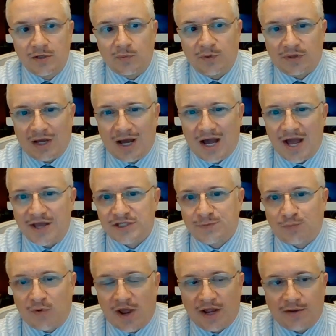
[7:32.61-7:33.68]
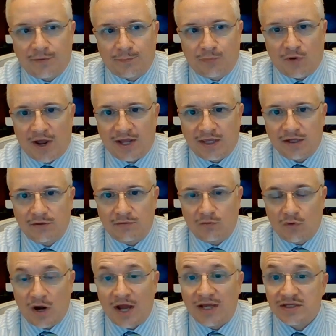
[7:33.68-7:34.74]
with the highest bracket or
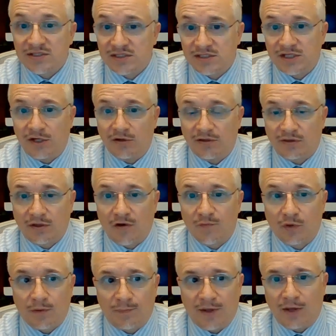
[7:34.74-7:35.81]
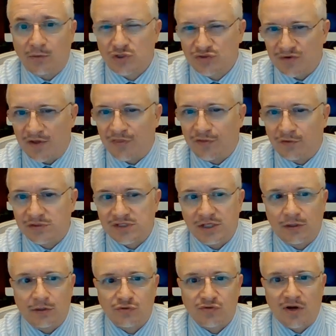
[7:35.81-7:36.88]
highest tier that the government could pay, which is around
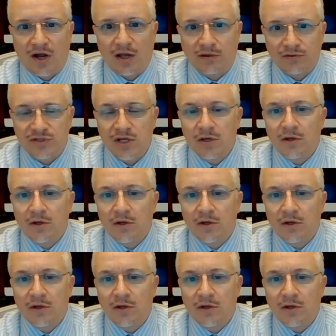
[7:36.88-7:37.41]
$1,300.